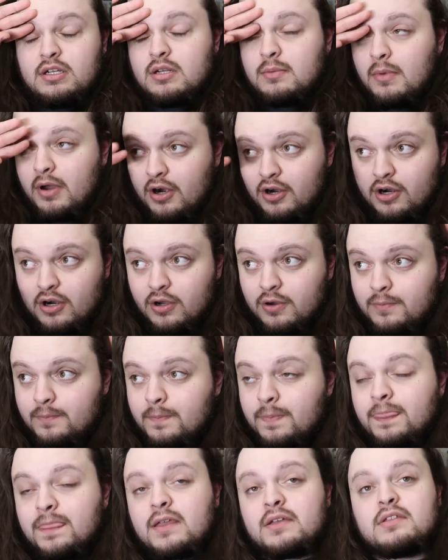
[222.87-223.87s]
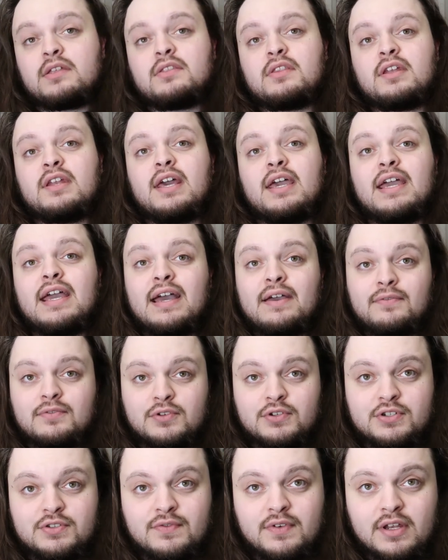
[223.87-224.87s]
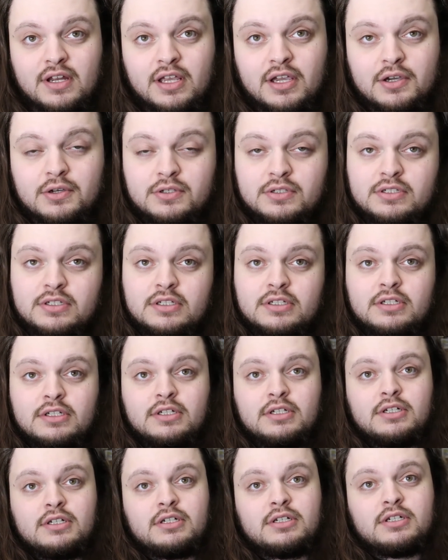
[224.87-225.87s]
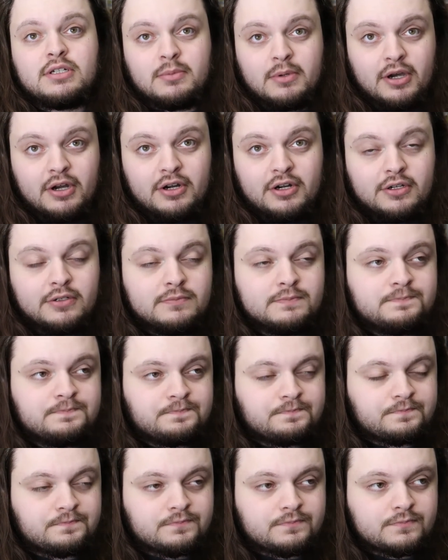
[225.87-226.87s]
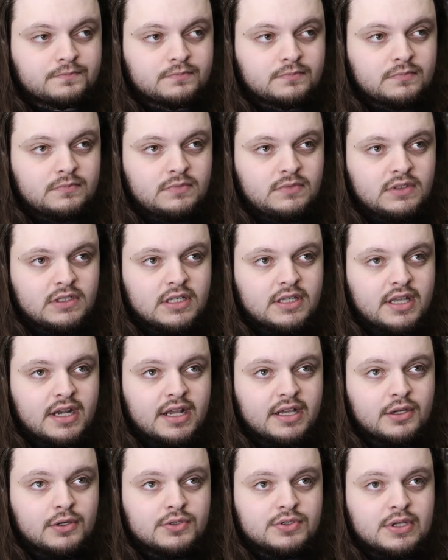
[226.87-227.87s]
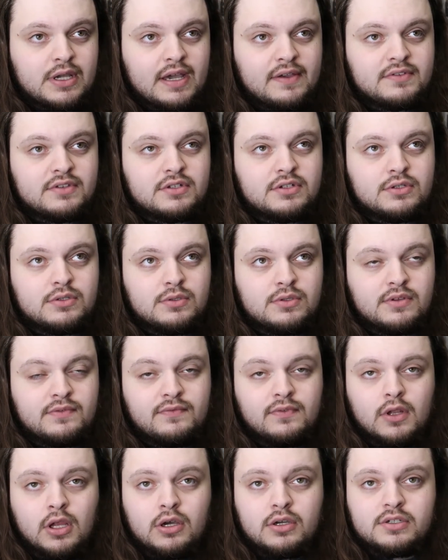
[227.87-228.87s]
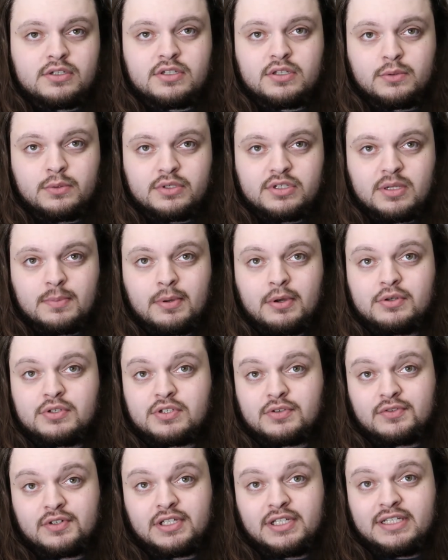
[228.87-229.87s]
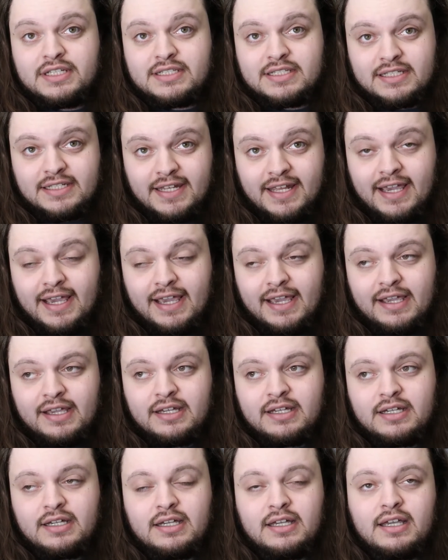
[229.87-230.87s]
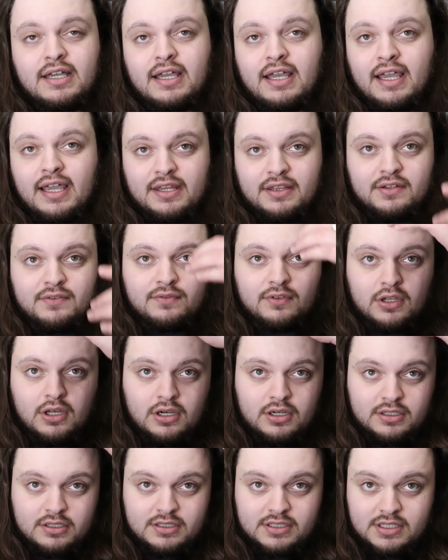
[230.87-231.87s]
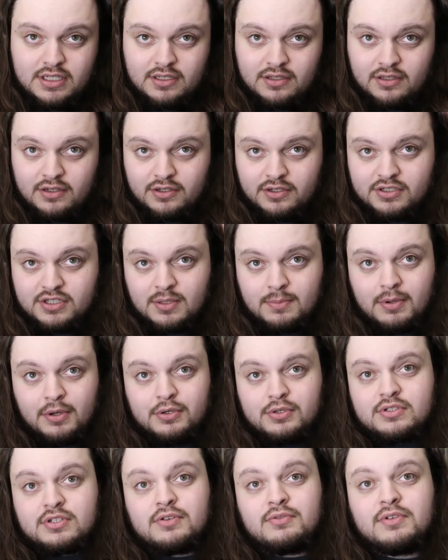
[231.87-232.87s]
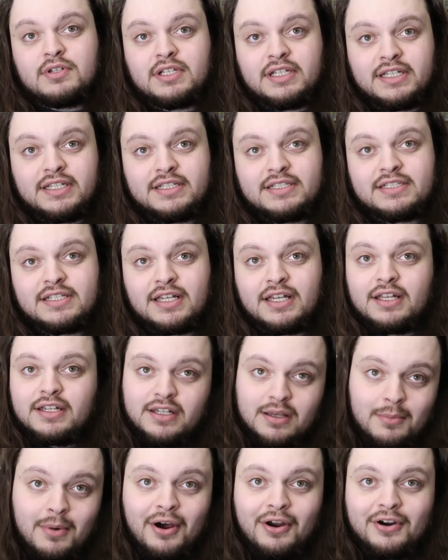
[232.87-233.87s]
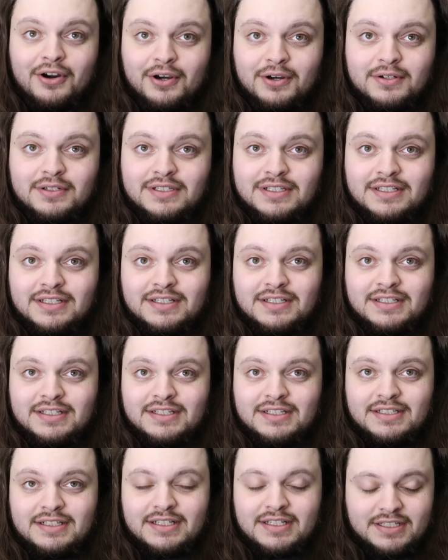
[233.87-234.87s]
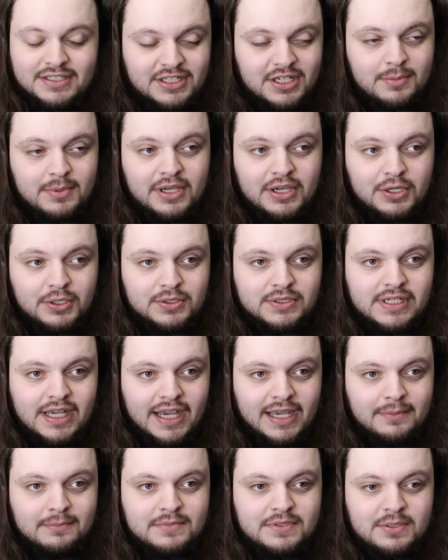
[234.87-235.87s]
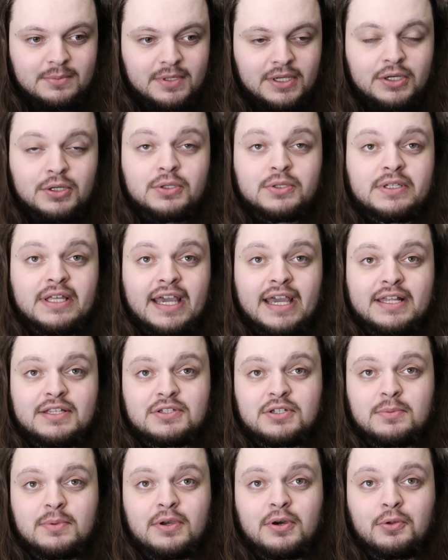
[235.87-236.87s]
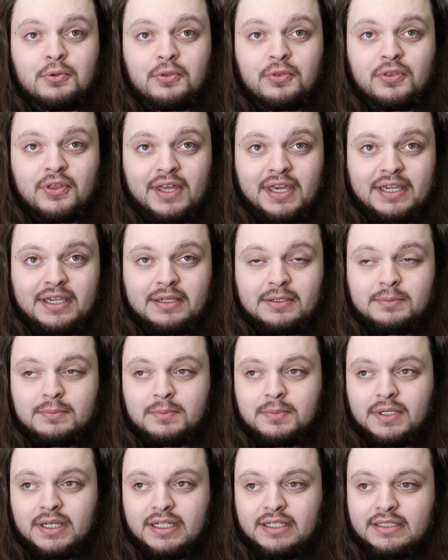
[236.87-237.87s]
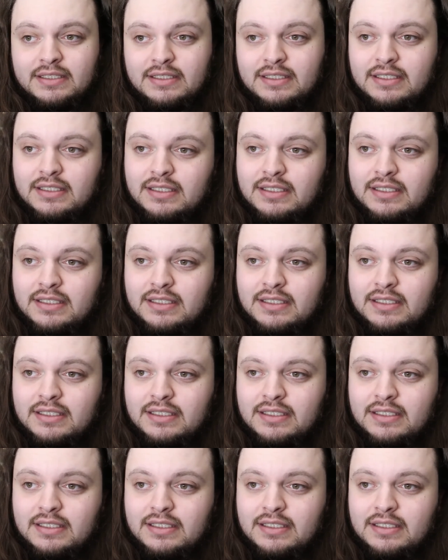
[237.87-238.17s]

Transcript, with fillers: tomorrow, and then the day after's videos tomorrow, and then I also have to do the vlogs that were supposed to release today and the vlogs that are supposed to release tomorrow. It's going to be a whole time. It's going to be a whole task. It's going to be a whole thing. But I'm